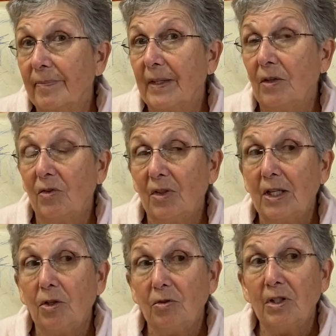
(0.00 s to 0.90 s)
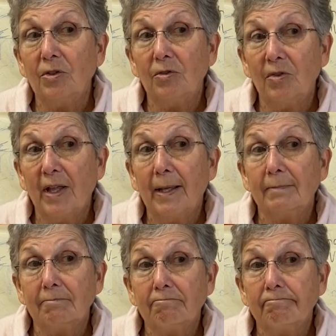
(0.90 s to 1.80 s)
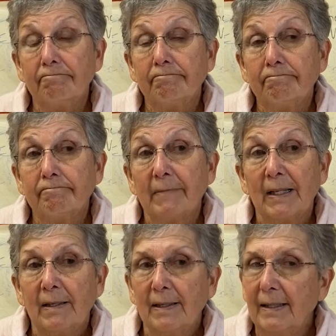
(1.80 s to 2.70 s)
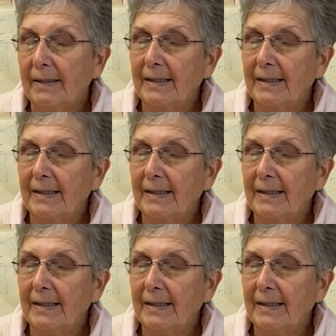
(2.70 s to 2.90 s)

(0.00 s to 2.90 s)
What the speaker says: Do you think you can do that?